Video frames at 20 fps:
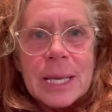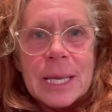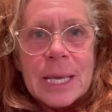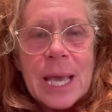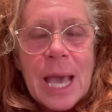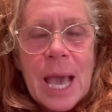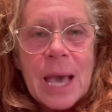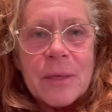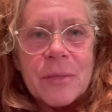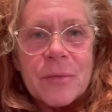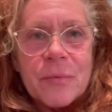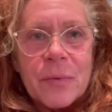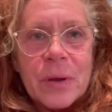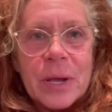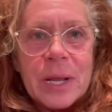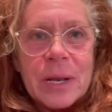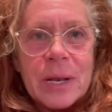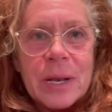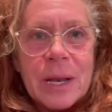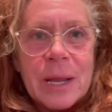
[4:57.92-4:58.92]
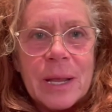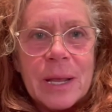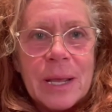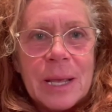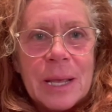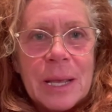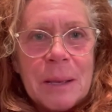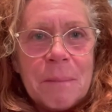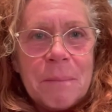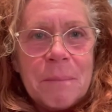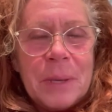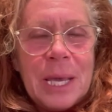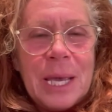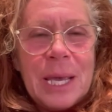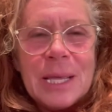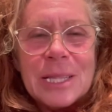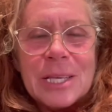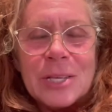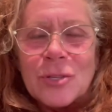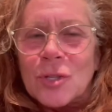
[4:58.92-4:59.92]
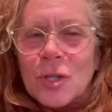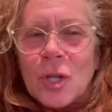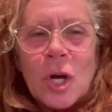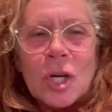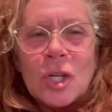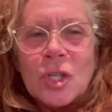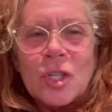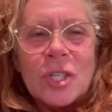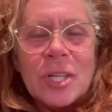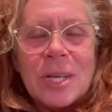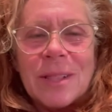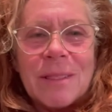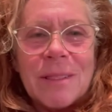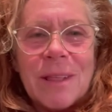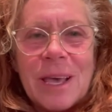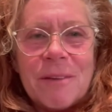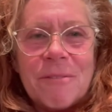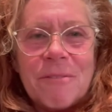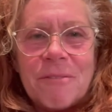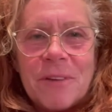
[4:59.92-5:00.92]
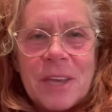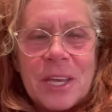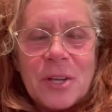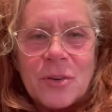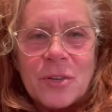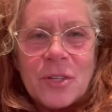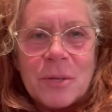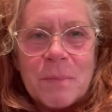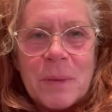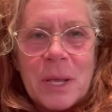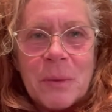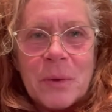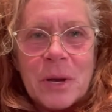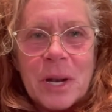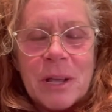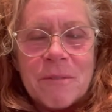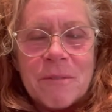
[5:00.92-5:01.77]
Katherine, being this larger-than-life figure to me when I